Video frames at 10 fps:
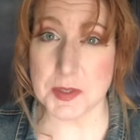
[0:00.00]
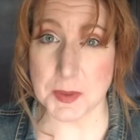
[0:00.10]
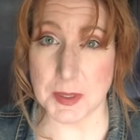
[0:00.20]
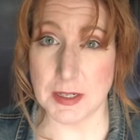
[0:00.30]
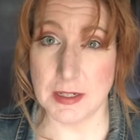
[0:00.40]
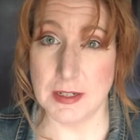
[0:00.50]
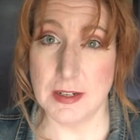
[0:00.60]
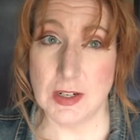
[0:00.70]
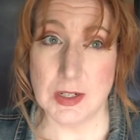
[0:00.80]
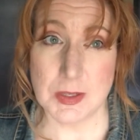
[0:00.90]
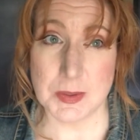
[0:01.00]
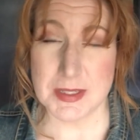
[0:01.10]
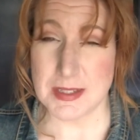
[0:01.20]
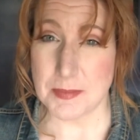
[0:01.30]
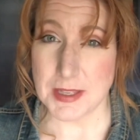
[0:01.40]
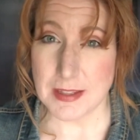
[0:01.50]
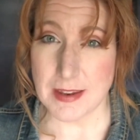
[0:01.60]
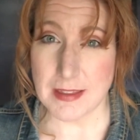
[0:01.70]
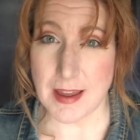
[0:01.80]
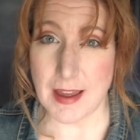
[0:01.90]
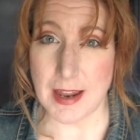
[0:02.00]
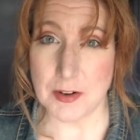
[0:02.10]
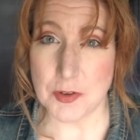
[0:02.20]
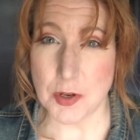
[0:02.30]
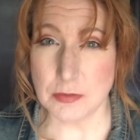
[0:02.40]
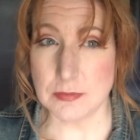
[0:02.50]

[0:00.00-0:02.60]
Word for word: or, or something like that. I don't know.